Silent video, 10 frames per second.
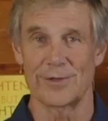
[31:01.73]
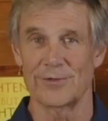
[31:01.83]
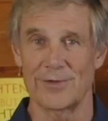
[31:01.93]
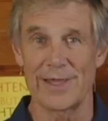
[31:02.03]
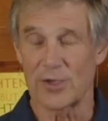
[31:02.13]

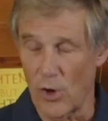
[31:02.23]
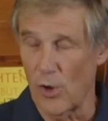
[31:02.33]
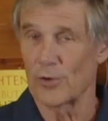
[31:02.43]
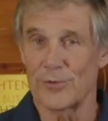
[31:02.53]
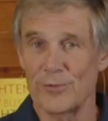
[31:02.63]
is they
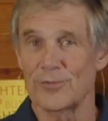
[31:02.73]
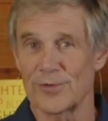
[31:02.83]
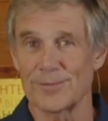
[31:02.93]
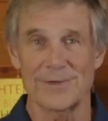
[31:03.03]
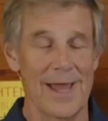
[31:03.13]
call you
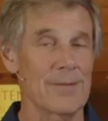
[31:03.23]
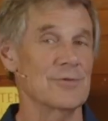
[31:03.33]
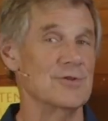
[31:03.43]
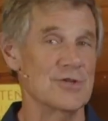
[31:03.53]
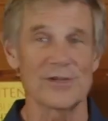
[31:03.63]

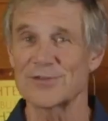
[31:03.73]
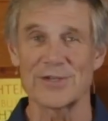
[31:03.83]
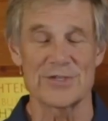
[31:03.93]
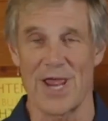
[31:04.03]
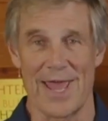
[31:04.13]
sometimes just to
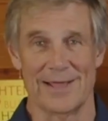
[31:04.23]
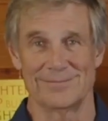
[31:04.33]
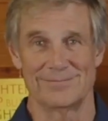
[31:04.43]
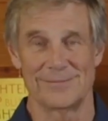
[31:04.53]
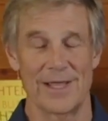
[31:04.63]
chat.
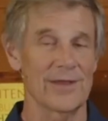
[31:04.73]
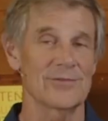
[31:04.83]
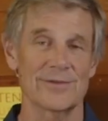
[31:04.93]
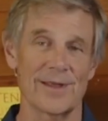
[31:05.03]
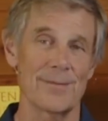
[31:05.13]

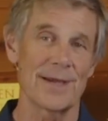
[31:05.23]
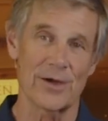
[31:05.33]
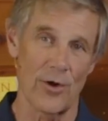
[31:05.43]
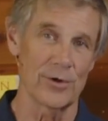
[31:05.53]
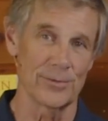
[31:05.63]
Yes, they may
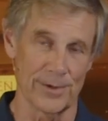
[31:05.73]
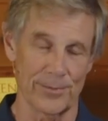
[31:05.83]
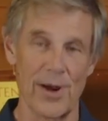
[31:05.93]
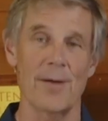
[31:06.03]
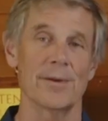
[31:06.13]
call you with a
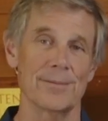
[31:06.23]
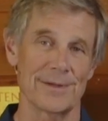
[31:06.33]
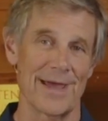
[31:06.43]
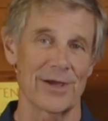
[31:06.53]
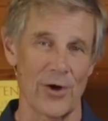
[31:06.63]
problem,
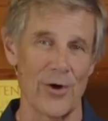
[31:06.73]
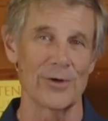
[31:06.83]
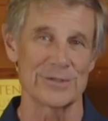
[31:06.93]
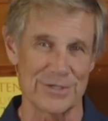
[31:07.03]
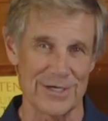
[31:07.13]
but they
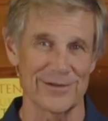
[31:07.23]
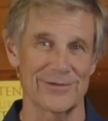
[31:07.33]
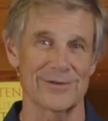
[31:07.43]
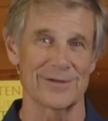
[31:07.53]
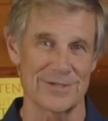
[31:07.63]
call
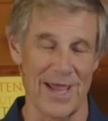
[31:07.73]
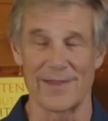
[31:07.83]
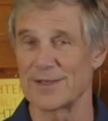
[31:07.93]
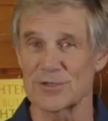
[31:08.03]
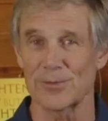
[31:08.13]
just to chat.
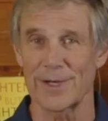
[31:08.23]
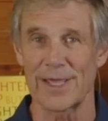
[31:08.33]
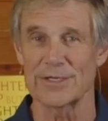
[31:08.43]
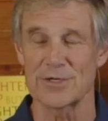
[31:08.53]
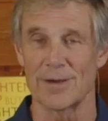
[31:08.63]
They just want
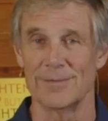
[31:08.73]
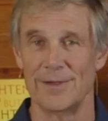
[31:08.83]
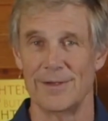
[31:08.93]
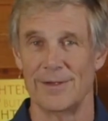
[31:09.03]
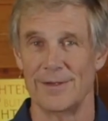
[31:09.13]
to catch up.
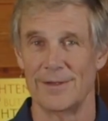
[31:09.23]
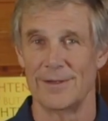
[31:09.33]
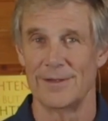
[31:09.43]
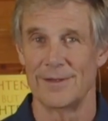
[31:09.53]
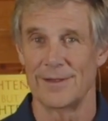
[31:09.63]

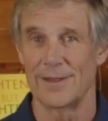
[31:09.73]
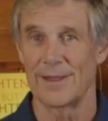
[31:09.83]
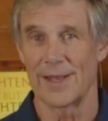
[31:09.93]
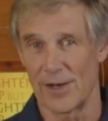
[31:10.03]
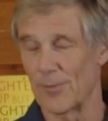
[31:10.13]

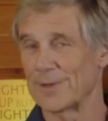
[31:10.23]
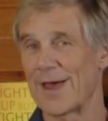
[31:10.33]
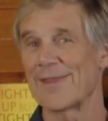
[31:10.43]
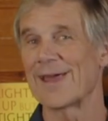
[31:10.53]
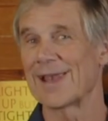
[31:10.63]
And along with
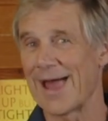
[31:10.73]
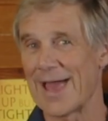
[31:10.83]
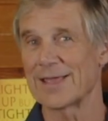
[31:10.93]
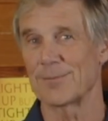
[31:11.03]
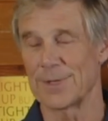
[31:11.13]
that, they
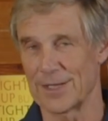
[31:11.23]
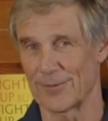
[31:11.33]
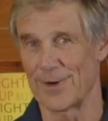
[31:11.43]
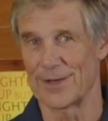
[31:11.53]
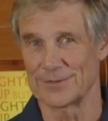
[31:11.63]
like being
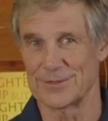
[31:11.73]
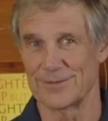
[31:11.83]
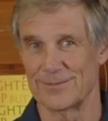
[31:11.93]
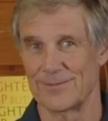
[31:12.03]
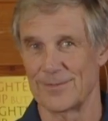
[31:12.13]
around you.
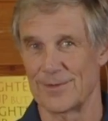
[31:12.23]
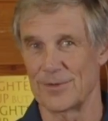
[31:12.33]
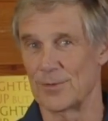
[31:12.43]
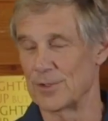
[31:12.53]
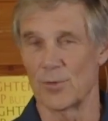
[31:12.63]

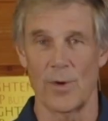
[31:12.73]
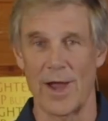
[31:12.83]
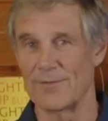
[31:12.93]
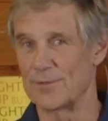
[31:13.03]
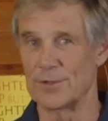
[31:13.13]
You and your
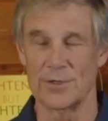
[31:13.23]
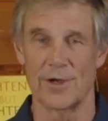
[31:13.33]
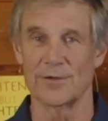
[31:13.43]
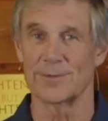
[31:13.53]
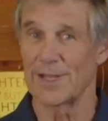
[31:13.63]
wife, you and your
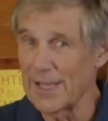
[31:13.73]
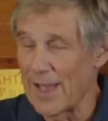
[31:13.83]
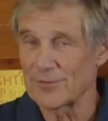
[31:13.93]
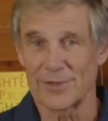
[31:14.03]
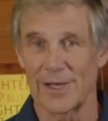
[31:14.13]
husband, they
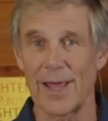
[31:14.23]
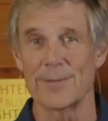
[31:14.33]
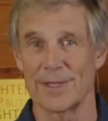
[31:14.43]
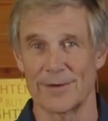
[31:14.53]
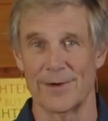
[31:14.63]
actually like
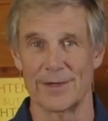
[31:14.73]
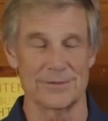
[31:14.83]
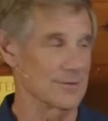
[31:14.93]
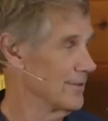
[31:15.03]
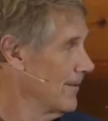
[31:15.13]
being around you.